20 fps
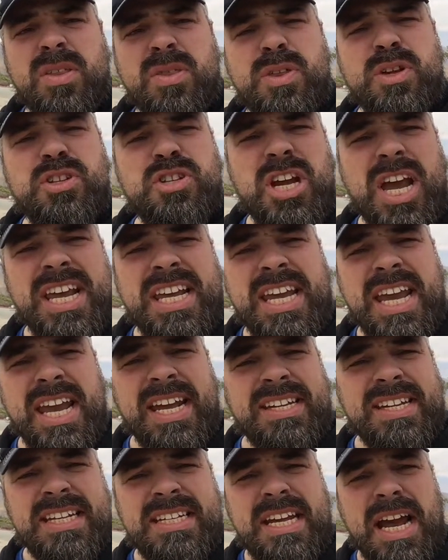The
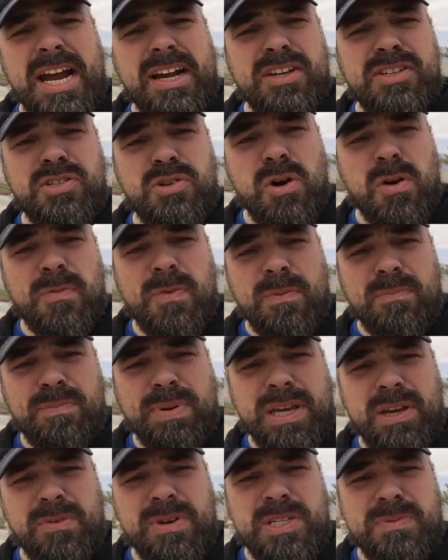gigantic dinosaur from
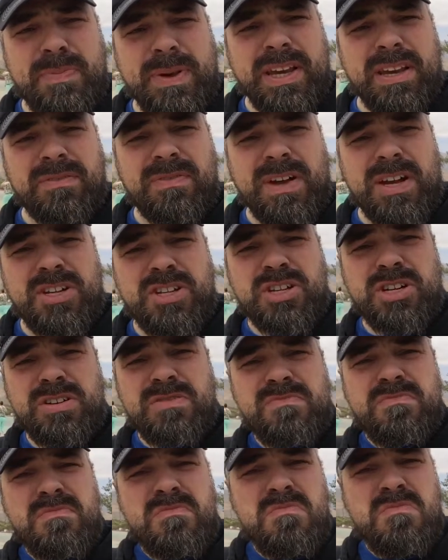Pee-wee's Big Adventure.
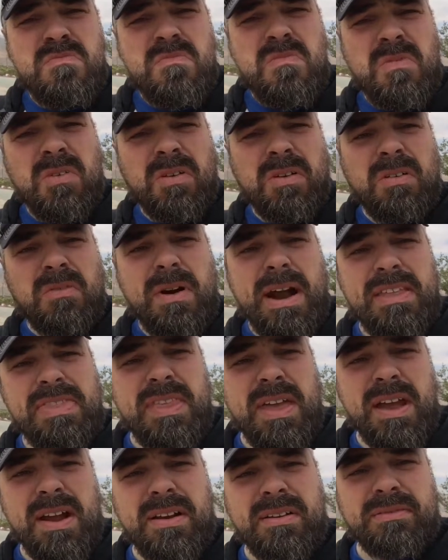Right
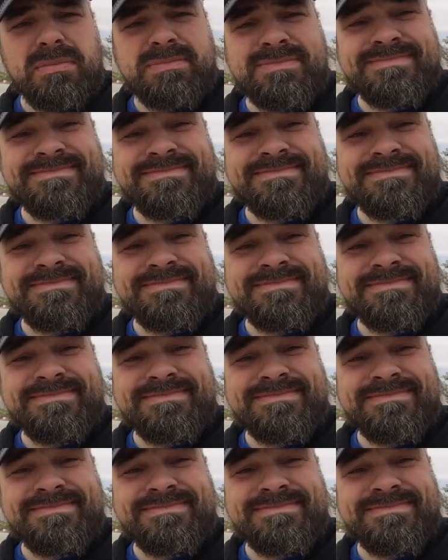there.